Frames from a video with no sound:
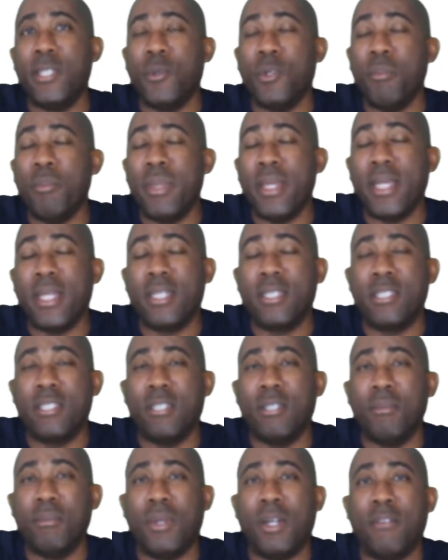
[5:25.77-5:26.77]
they will make
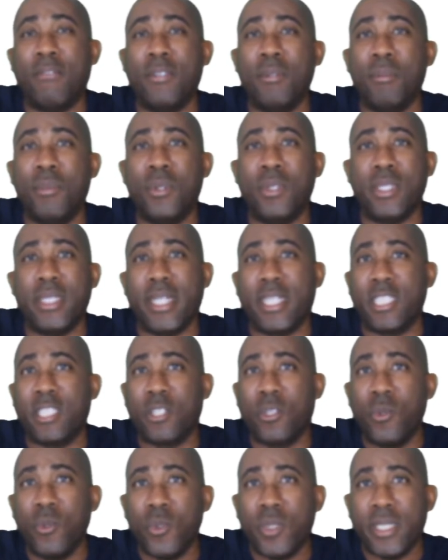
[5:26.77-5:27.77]
some of the most
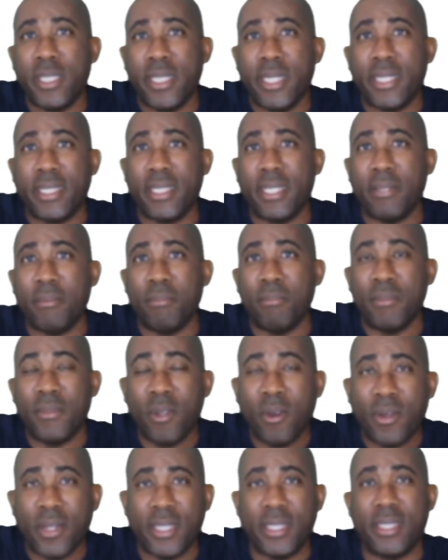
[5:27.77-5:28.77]
excruciating
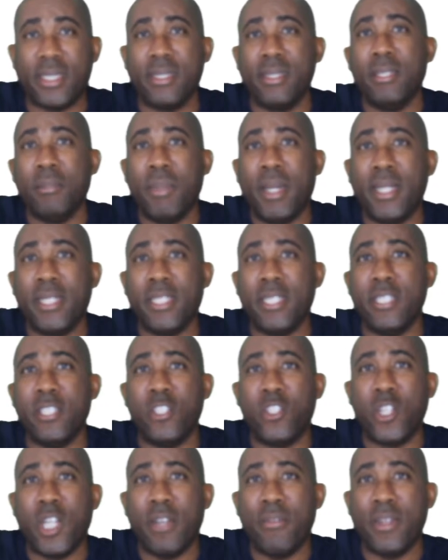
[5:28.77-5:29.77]
noise. Imagine
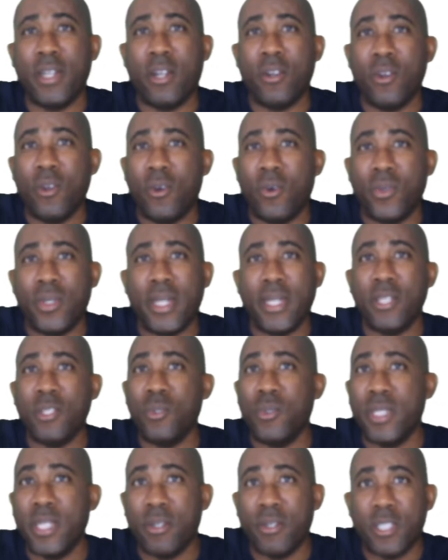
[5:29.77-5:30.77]
driving around and
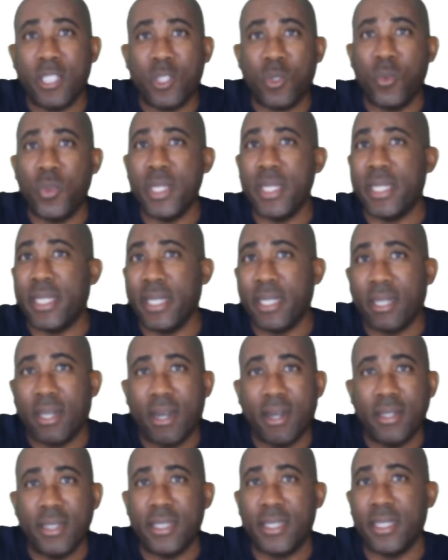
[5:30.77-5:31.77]
you hear it squeaking
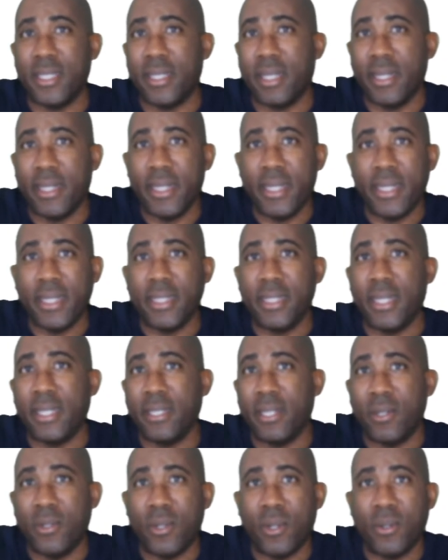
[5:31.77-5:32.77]
constantly in and
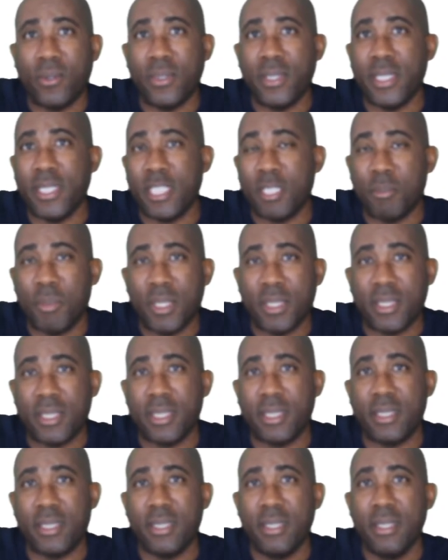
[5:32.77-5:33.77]
around these
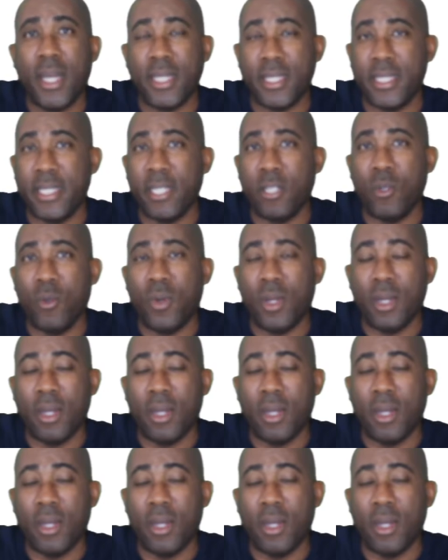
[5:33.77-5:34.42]
buses as they go